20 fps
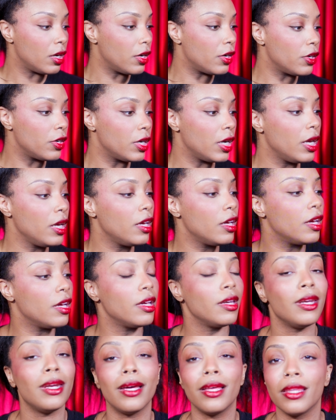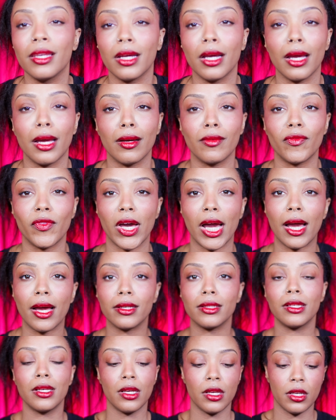All right, and now that I have
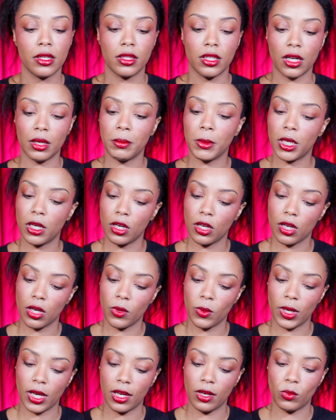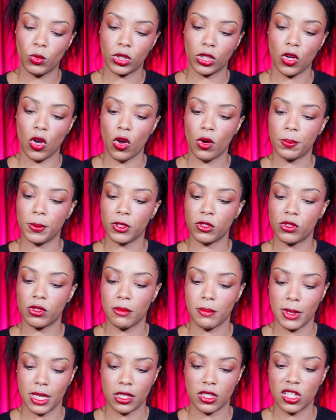that, then I'm gonna go in with the Hopeless
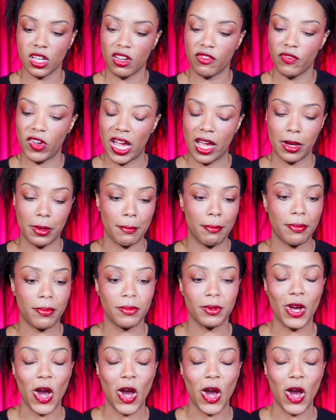Romantic palette